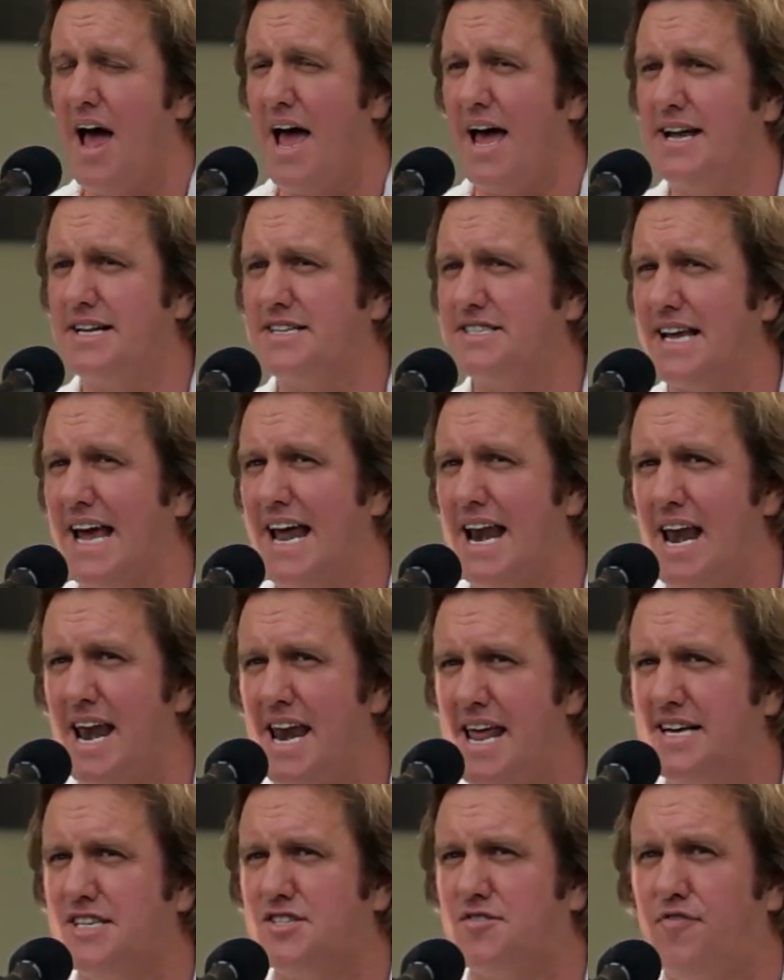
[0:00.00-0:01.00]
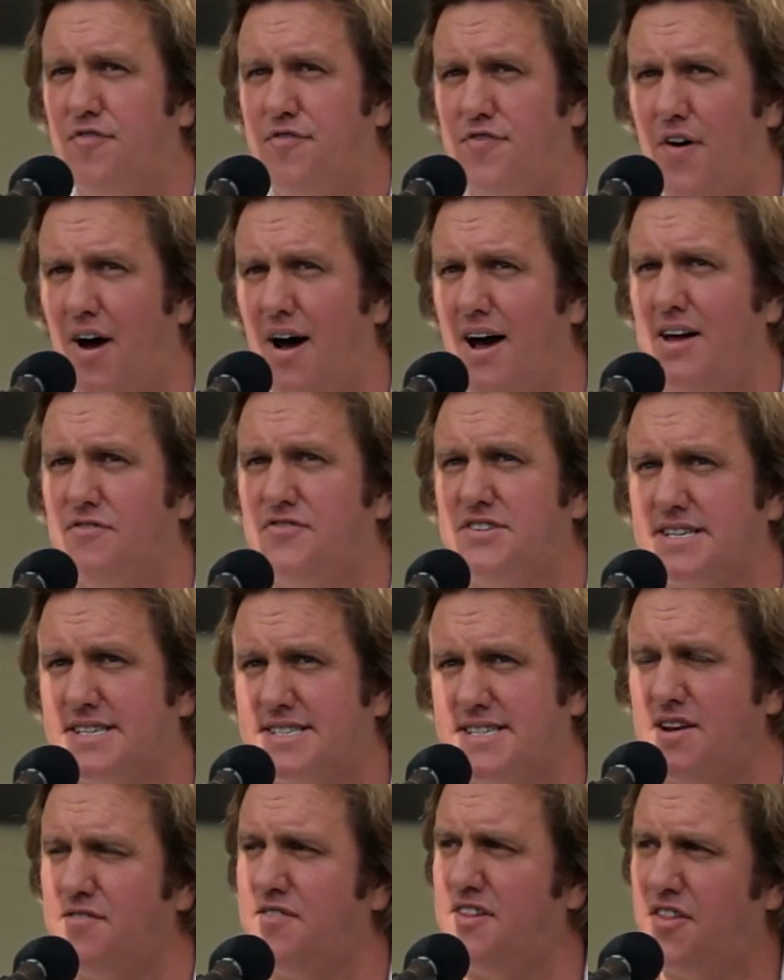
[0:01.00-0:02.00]
it's at least 5,000 to
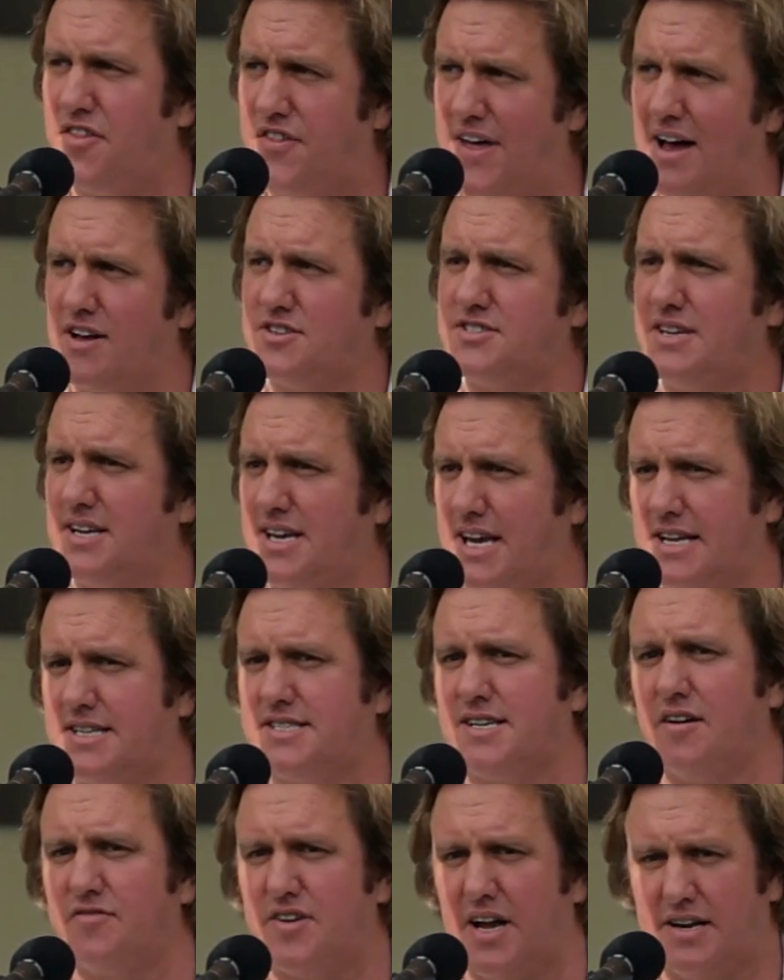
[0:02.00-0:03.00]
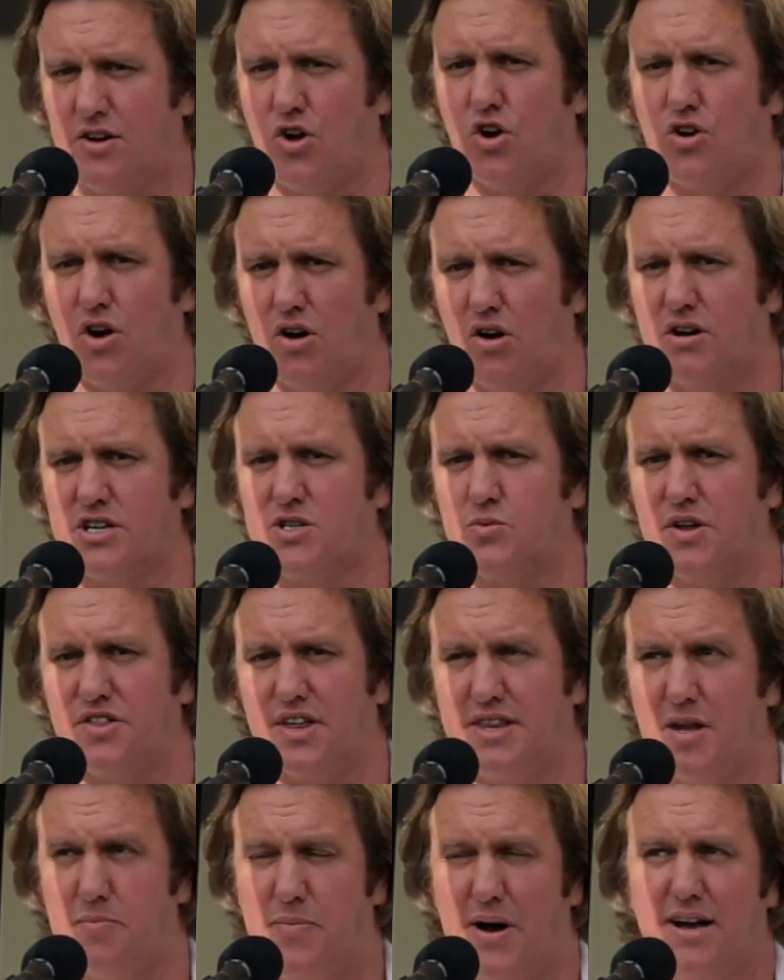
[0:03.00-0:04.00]
7,000 kids I've done cook-alongs with
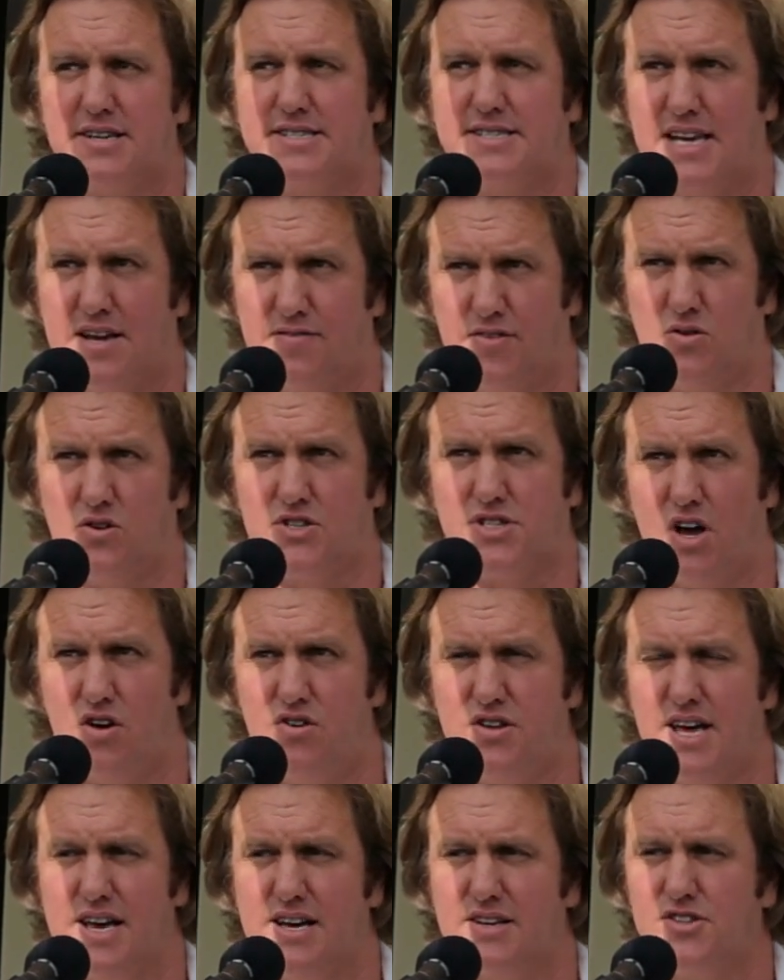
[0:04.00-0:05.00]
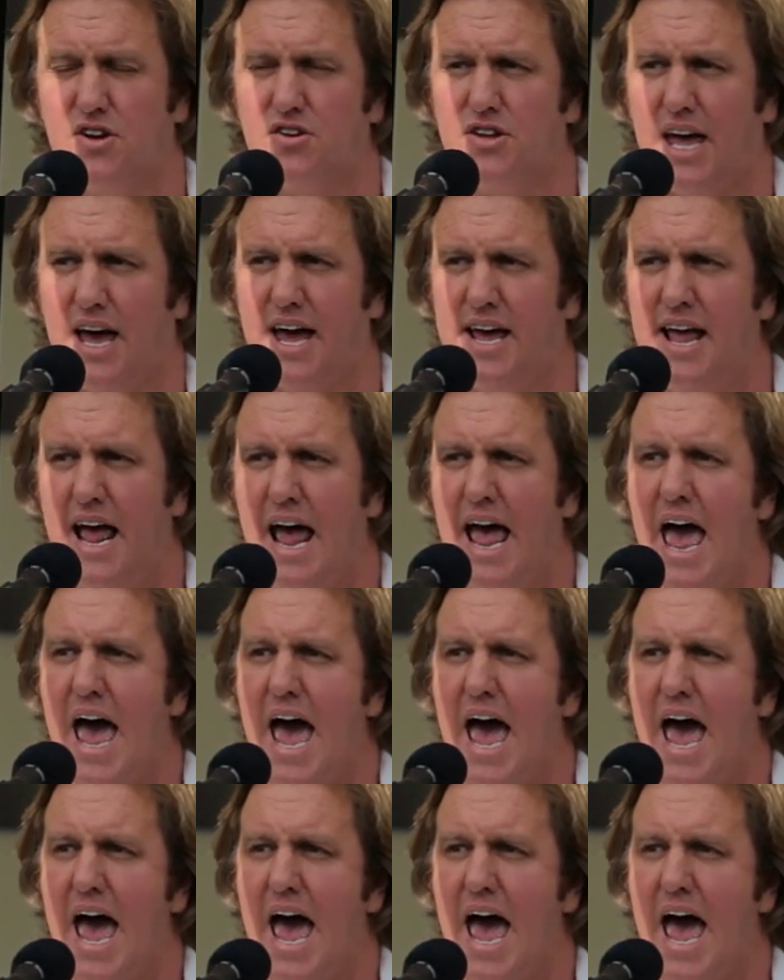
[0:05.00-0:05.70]
in the past 7 or so years, okay?